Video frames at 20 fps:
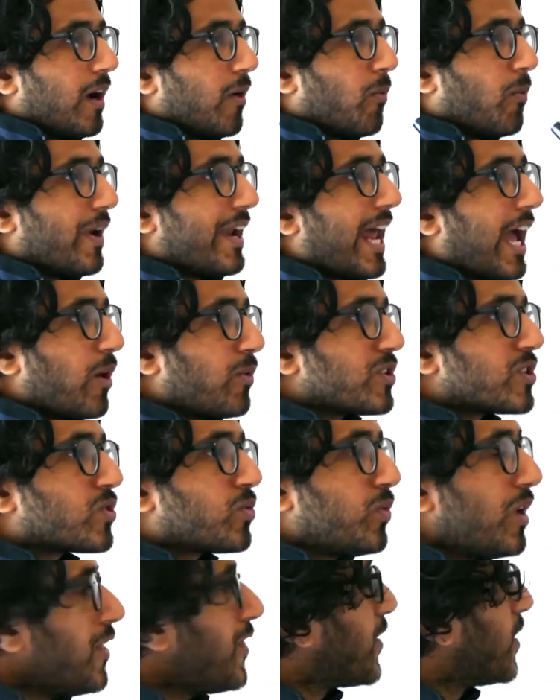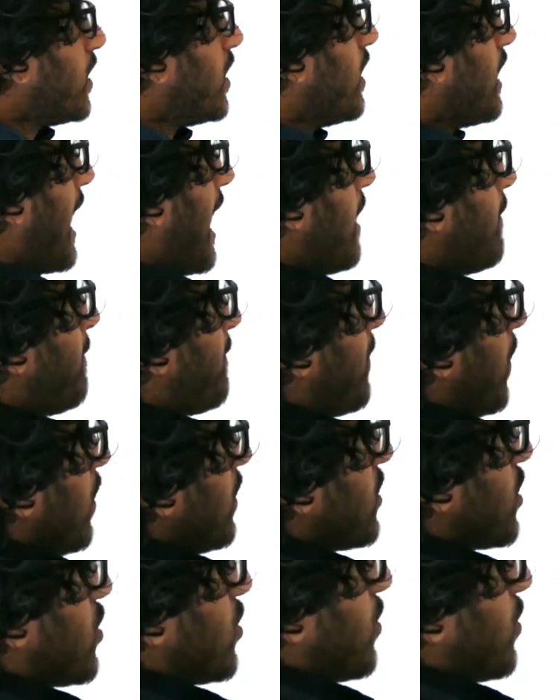When I was with her, I felt